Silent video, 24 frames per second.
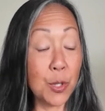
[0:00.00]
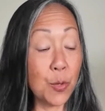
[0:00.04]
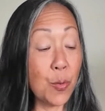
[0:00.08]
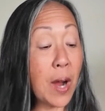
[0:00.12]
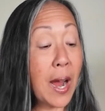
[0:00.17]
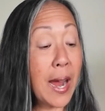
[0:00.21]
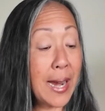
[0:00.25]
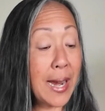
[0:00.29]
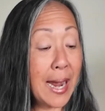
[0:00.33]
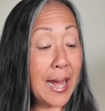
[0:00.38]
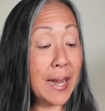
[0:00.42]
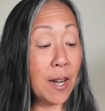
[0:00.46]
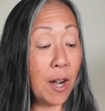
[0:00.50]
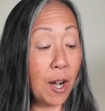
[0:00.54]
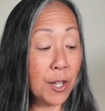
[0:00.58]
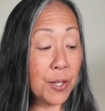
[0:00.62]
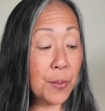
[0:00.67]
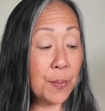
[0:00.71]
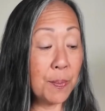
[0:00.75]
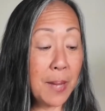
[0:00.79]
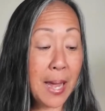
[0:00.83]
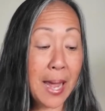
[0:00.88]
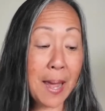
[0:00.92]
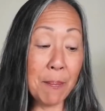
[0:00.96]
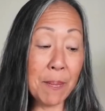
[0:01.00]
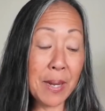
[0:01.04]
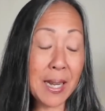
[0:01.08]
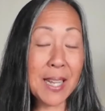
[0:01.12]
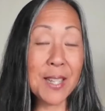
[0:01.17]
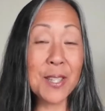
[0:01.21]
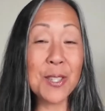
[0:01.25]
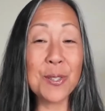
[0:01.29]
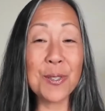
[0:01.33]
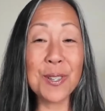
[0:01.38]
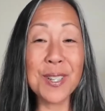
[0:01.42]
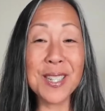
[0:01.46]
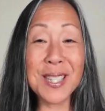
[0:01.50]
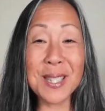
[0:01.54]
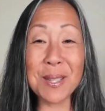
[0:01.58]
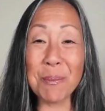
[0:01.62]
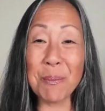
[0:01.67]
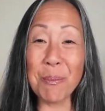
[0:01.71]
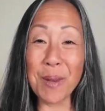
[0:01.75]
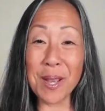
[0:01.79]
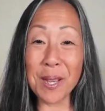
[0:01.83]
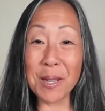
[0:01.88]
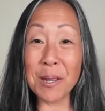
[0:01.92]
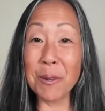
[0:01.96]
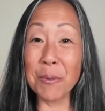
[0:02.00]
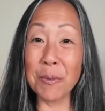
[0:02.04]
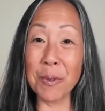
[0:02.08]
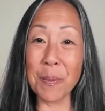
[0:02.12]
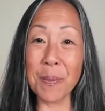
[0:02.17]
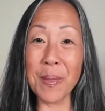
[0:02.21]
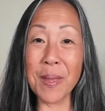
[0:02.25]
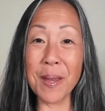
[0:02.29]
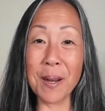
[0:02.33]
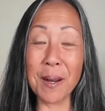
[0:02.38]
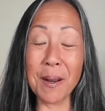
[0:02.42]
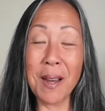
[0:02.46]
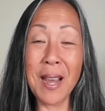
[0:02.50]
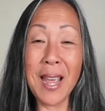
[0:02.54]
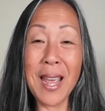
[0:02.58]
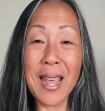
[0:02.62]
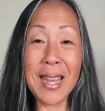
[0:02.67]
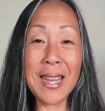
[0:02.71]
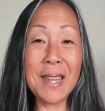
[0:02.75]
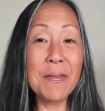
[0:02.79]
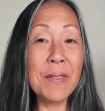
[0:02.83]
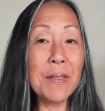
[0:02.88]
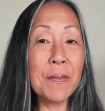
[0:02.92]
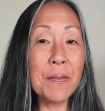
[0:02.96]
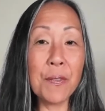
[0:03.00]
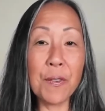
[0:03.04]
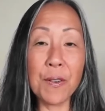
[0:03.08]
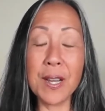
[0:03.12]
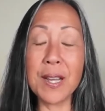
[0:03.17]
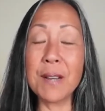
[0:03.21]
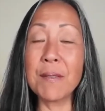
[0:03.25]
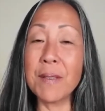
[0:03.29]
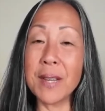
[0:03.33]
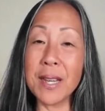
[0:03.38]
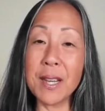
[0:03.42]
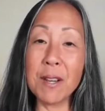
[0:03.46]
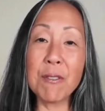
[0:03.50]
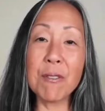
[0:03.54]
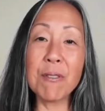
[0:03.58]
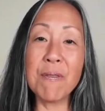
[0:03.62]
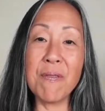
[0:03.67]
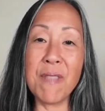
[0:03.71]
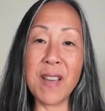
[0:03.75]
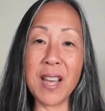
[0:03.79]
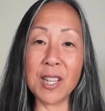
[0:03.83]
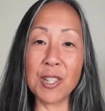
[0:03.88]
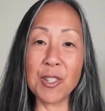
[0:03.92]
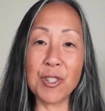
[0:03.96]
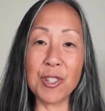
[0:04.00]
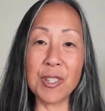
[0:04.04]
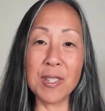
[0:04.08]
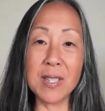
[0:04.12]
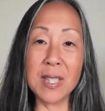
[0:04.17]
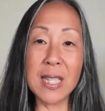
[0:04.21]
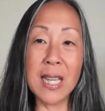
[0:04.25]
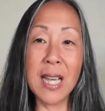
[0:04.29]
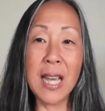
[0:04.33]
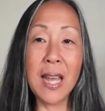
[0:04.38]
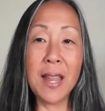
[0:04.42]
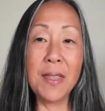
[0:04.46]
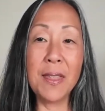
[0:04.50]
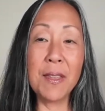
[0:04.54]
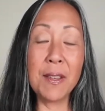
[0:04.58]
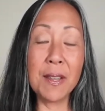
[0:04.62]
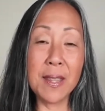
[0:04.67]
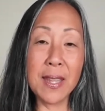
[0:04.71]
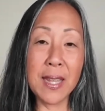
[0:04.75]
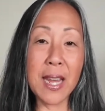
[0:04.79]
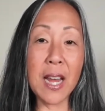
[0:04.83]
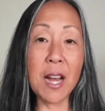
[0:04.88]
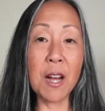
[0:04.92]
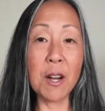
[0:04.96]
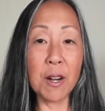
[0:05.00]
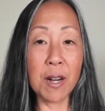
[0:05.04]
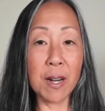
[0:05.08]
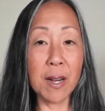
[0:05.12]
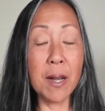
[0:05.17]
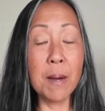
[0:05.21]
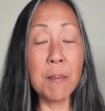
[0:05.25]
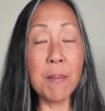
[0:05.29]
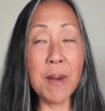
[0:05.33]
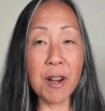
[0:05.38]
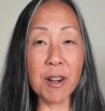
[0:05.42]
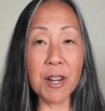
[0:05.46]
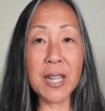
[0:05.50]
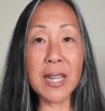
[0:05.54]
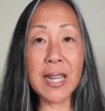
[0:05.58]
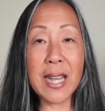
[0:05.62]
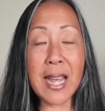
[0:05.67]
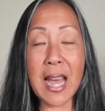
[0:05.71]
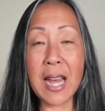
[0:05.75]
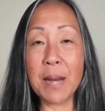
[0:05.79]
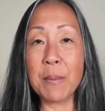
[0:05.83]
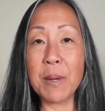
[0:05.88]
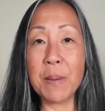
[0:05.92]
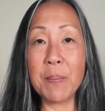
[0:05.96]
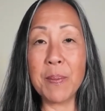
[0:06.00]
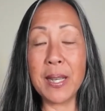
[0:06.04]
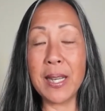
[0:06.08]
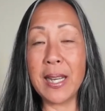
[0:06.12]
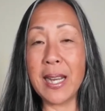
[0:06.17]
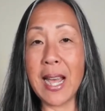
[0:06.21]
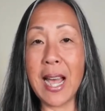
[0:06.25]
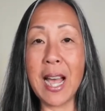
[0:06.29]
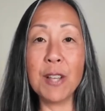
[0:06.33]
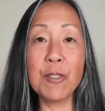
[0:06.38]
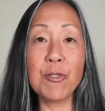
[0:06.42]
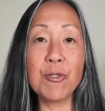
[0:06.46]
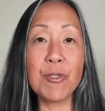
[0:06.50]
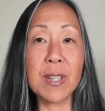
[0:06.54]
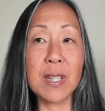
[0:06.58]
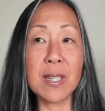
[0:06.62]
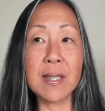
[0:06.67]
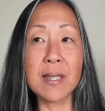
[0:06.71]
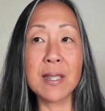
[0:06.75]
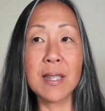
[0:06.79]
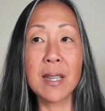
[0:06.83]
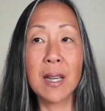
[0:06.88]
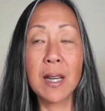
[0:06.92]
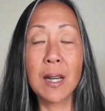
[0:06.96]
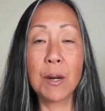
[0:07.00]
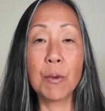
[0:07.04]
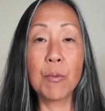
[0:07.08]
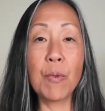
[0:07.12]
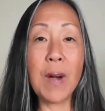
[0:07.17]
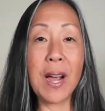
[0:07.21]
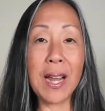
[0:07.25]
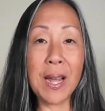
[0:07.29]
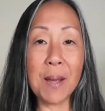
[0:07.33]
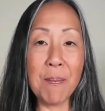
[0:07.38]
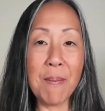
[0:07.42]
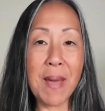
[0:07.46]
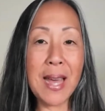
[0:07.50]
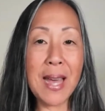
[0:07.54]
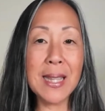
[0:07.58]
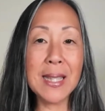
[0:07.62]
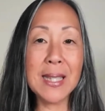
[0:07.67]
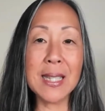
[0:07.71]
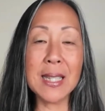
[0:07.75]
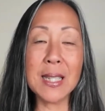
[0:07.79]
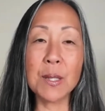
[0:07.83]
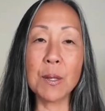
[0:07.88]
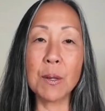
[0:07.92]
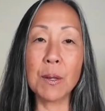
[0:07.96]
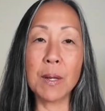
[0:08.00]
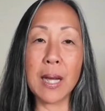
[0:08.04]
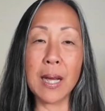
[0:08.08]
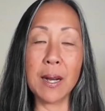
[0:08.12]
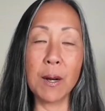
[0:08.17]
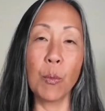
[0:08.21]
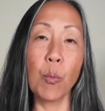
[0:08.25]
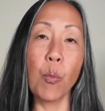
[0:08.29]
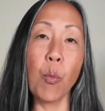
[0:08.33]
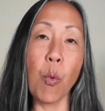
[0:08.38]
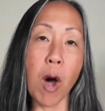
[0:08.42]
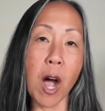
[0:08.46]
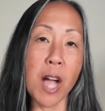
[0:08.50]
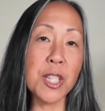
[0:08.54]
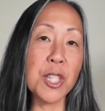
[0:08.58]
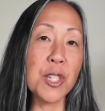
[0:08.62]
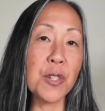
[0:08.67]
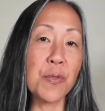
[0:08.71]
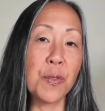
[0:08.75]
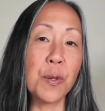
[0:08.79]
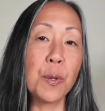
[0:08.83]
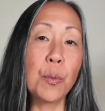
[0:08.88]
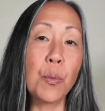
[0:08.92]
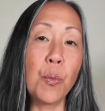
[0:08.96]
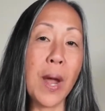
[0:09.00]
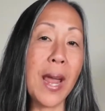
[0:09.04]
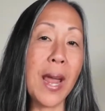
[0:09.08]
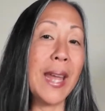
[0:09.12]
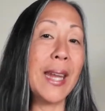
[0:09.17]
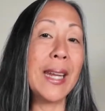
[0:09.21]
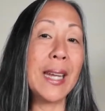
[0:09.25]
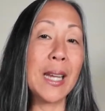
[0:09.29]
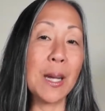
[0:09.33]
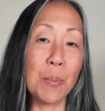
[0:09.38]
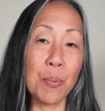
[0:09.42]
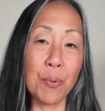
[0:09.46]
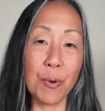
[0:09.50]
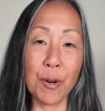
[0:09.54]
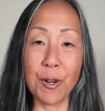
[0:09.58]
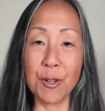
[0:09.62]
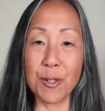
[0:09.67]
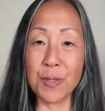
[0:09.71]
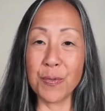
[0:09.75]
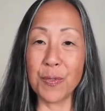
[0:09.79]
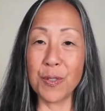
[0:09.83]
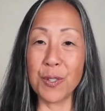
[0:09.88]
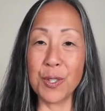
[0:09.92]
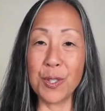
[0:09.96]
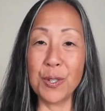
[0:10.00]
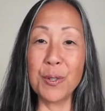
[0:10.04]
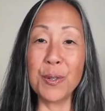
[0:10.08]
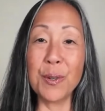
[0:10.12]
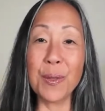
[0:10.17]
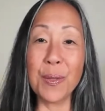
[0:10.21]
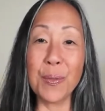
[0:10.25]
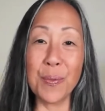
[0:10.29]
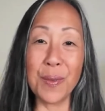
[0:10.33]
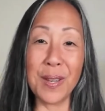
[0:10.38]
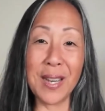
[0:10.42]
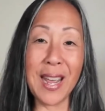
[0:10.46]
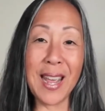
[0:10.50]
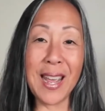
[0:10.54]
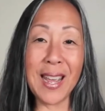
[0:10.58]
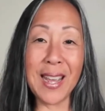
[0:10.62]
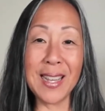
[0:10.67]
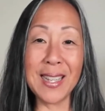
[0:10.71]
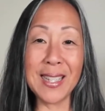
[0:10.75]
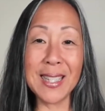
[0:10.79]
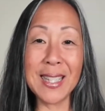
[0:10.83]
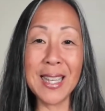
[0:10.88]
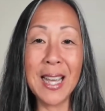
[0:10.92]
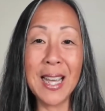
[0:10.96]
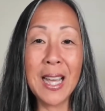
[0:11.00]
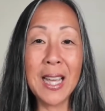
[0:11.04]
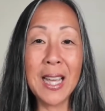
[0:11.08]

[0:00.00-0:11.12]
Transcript: That's right. And also, and because there is some wiggle room there, even for ear infections, the American Academy of Pediatrics recommends this kind of watchful waiting approach for 2 to 3 days,